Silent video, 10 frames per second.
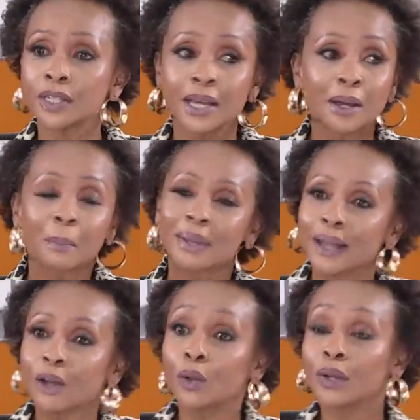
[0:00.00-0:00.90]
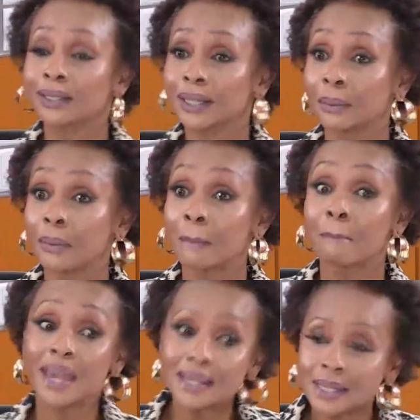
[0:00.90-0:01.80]
Yes. But now look at the um,
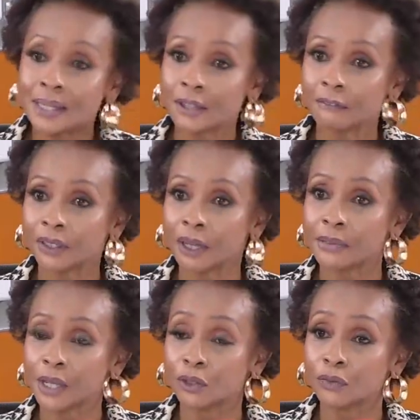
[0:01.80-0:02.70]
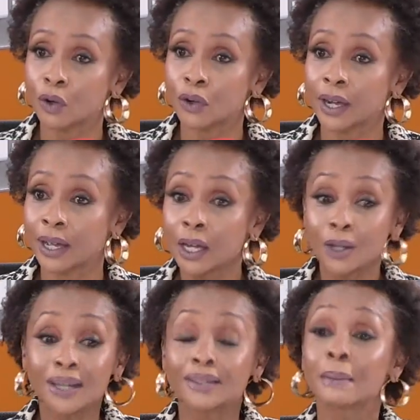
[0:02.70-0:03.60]
amazing stuff that comes out of Korea.
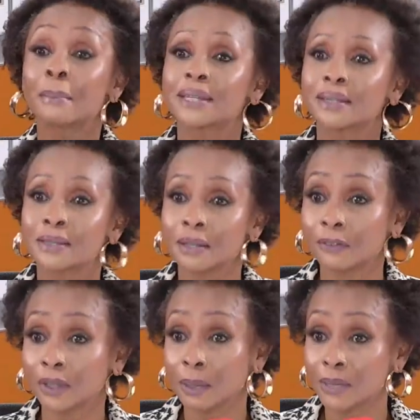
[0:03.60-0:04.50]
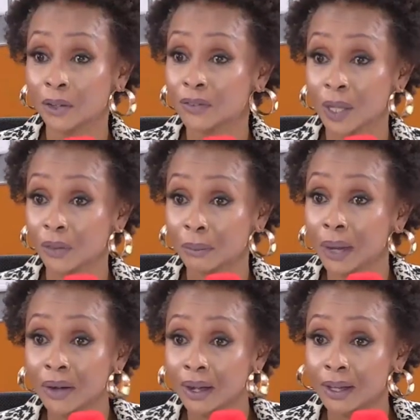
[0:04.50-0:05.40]
Look at the amazing stuff that comes out of South
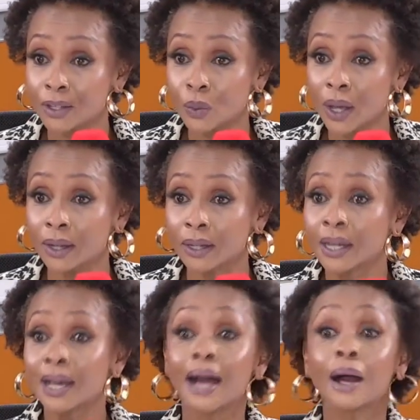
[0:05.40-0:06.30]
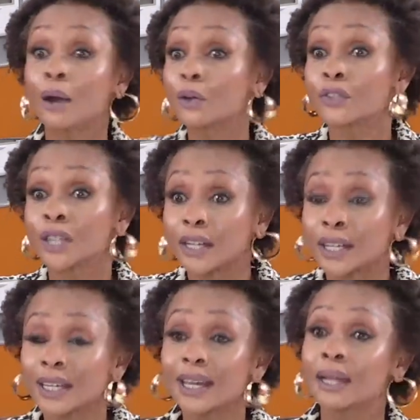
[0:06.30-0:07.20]
America as Turkey. well, uh, out of
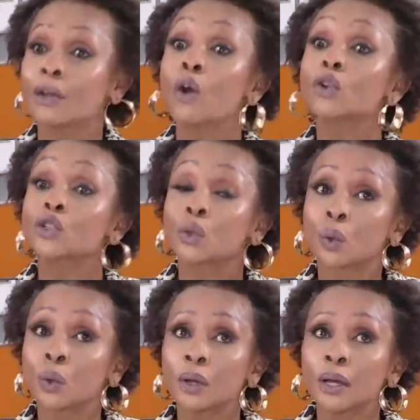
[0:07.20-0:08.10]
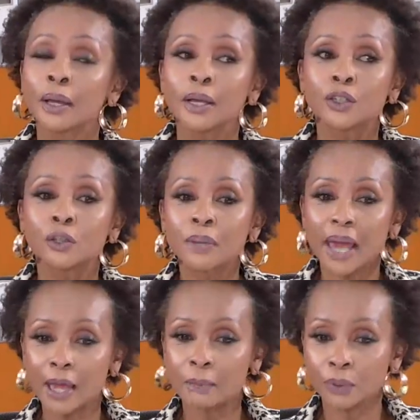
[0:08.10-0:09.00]
Turkey, and also to be
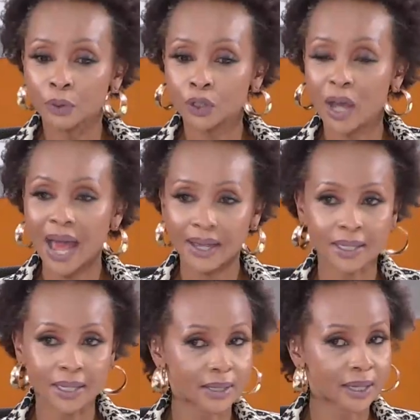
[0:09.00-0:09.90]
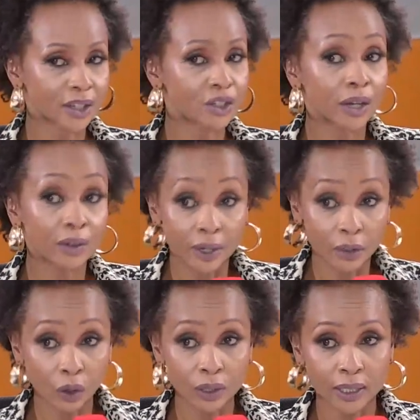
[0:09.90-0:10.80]
able to access Nigerian
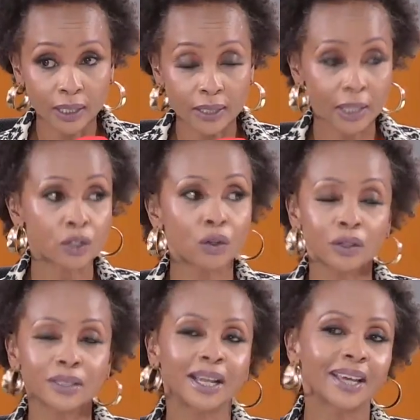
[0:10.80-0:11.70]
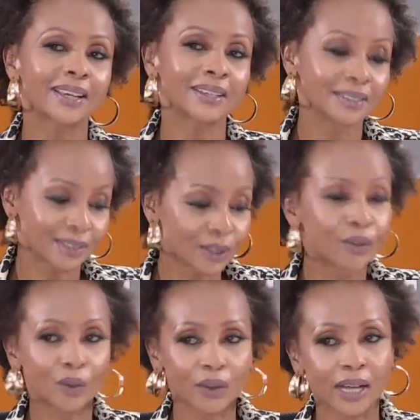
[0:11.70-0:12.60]
content that's yes. not like you
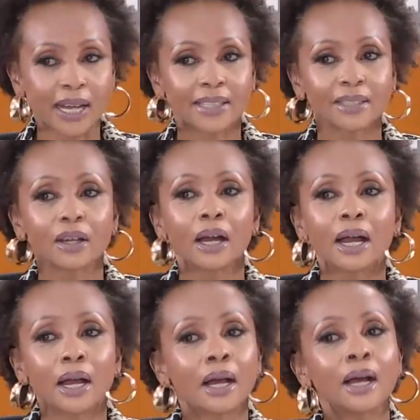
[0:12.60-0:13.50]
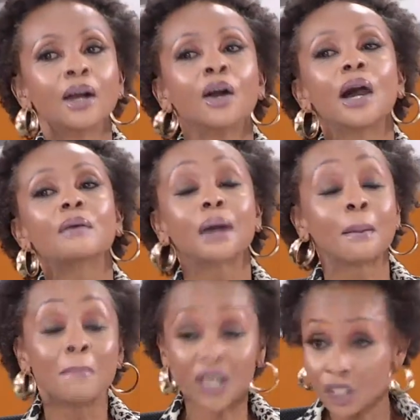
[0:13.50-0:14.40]
know the, kind a, a yeah, higher quality a, a
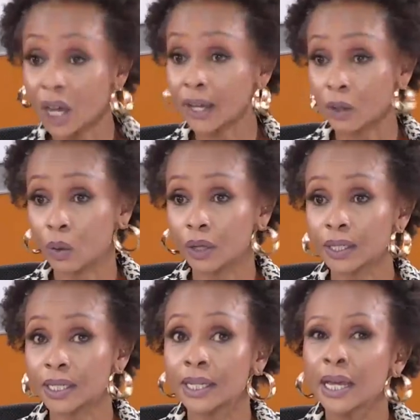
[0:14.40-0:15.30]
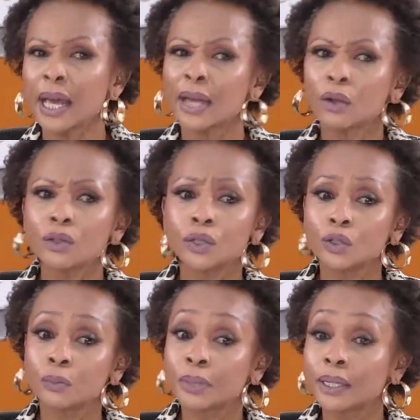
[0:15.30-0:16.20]
much yeah. higher quality yes. and also
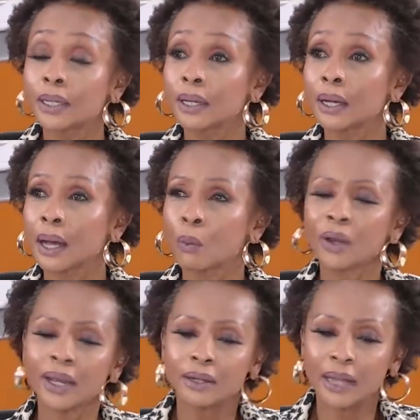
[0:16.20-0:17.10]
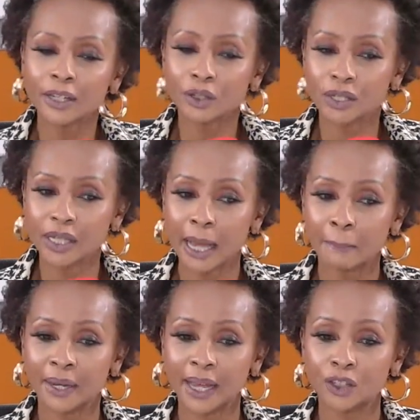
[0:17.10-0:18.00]
to be uh, what I'd like to see
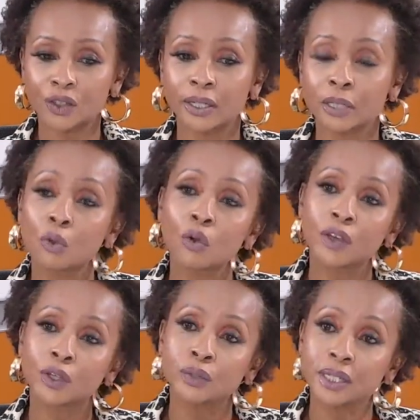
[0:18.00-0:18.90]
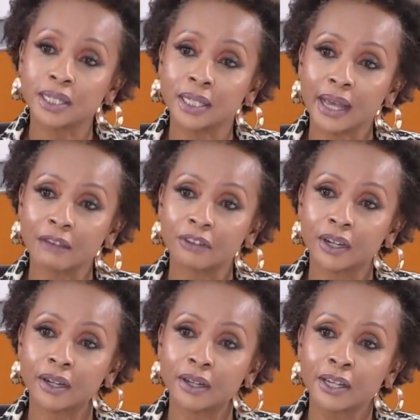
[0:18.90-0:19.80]
happen actually is more of a unity in
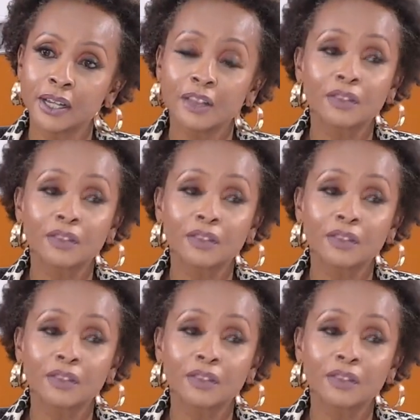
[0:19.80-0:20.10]
Africa, mm.